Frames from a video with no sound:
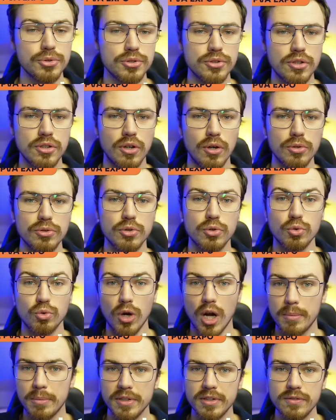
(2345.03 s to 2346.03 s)
code
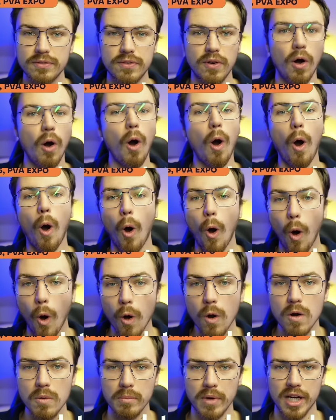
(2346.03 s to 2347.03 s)
ROBIN for
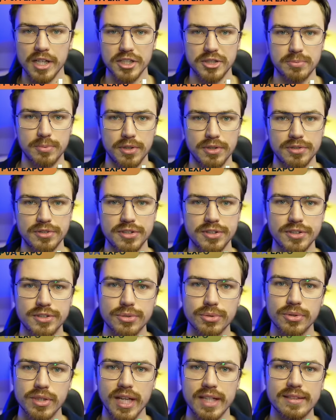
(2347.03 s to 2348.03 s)
all my sponsors
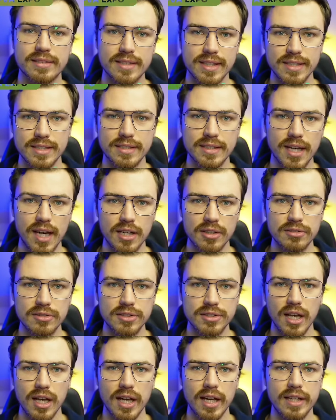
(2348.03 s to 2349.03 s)
to get
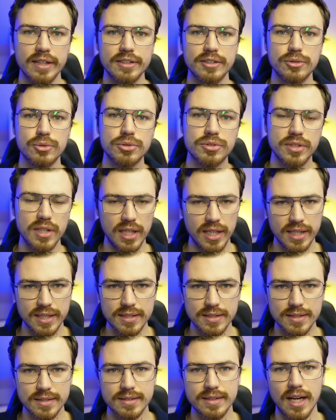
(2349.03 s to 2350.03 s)
discounts, and use the
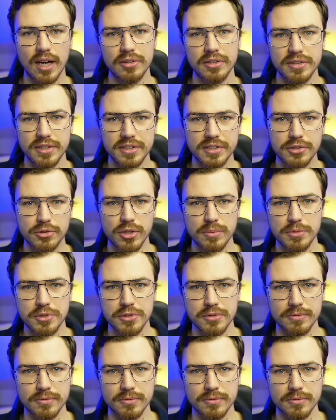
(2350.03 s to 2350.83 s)
links down in the description.